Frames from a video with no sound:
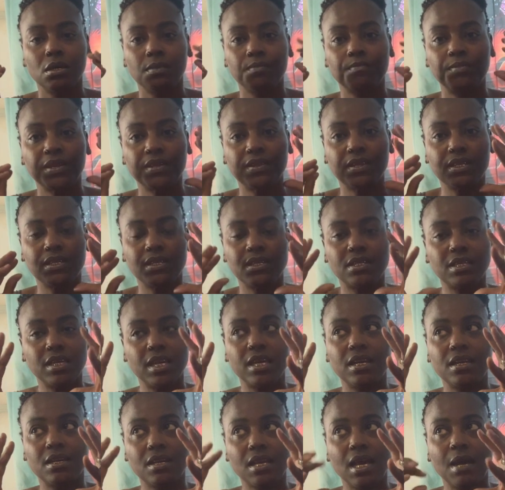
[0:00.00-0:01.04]
but the
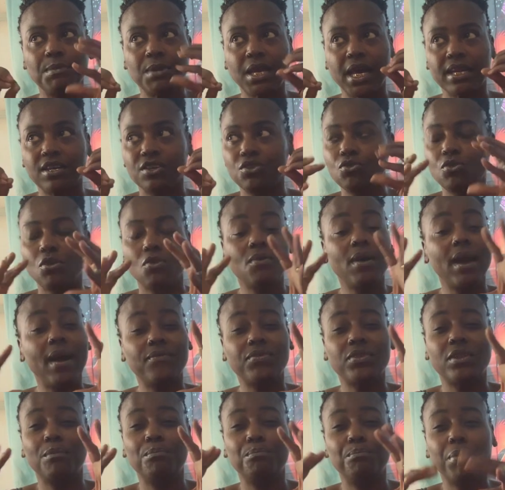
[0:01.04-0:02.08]
scent, I'm like, you don't
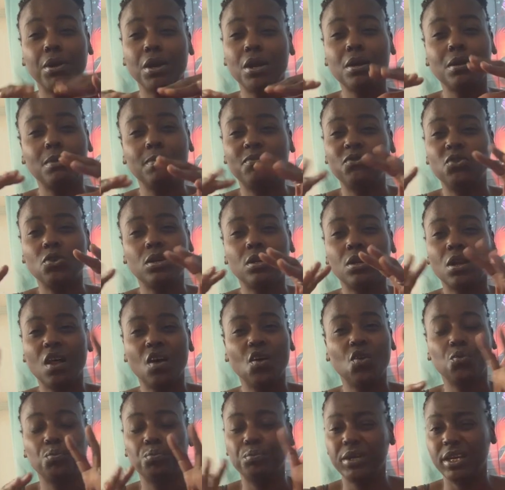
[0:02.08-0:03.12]
have to burn them for a
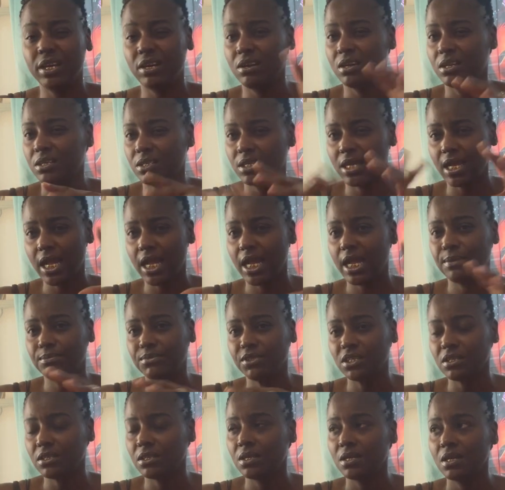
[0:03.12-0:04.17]
long period of time
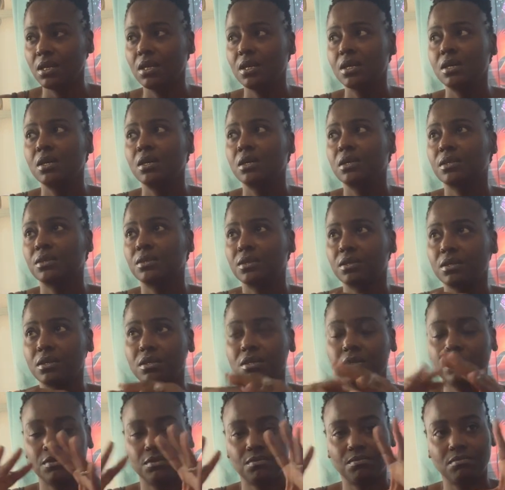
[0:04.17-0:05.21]
to,
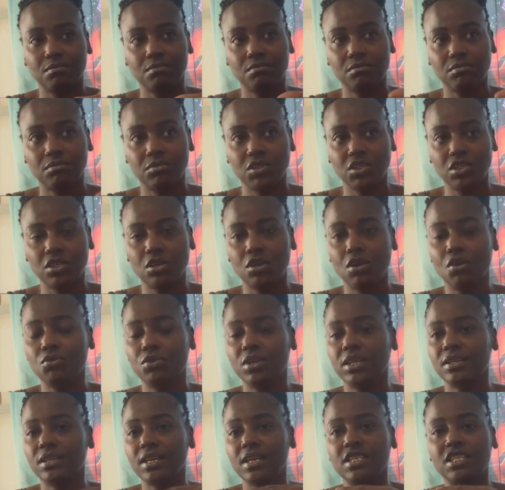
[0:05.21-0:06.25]
to, you know,
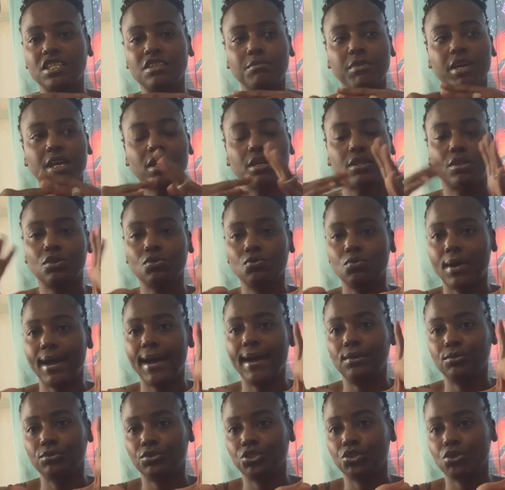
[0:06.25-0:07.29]
get that smell
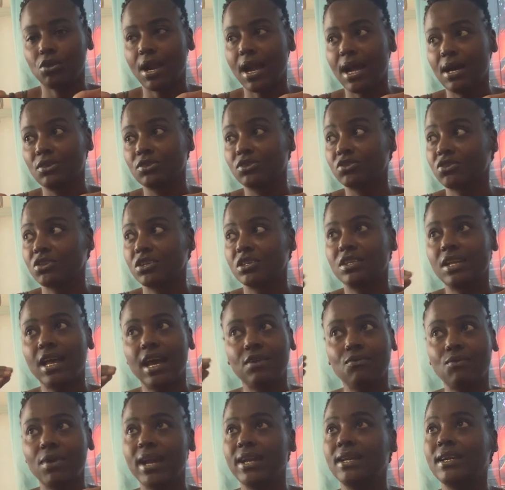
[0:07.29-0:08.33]
throughout your house. Cause
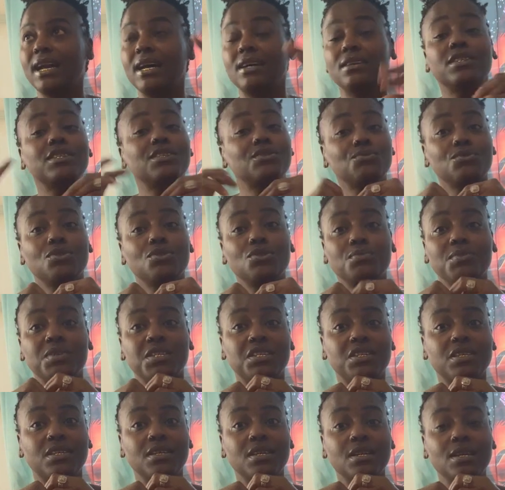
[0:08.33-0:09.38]
like right now, this room
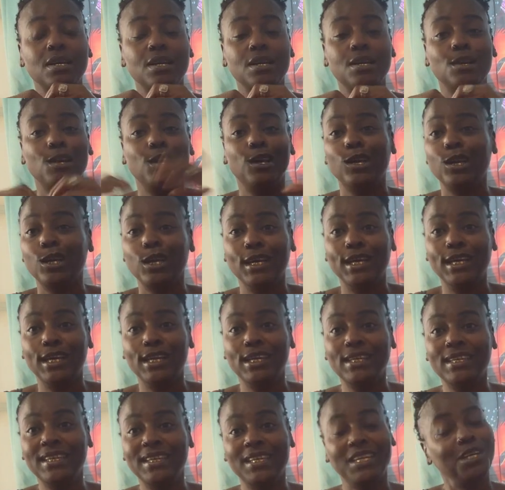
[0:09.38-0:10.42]
is
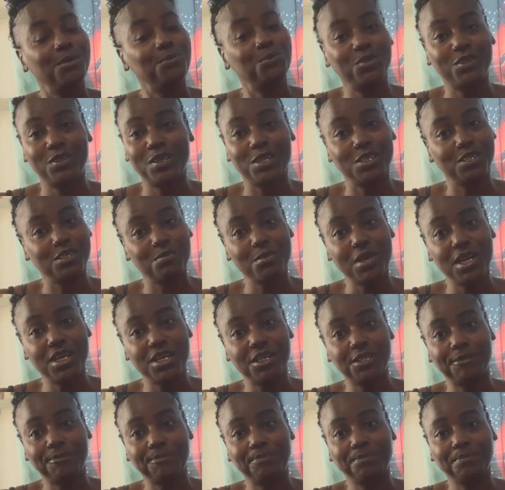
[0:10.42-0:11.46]
lit up with that smell.